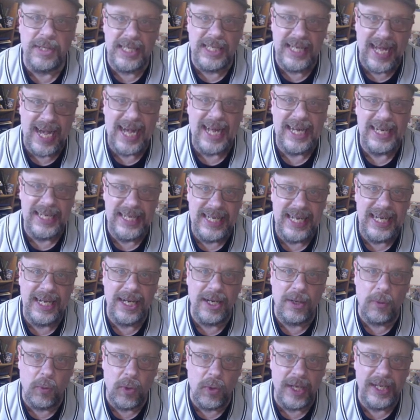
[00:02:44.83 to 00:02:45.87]
not needing
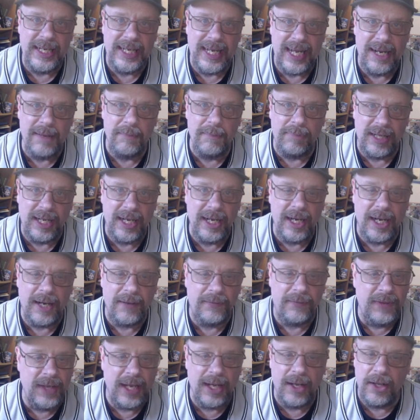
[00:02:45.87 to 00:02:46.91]
a one game
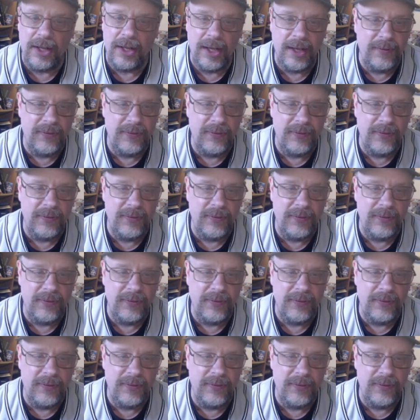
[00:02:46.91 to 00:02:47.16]
playoff, uh,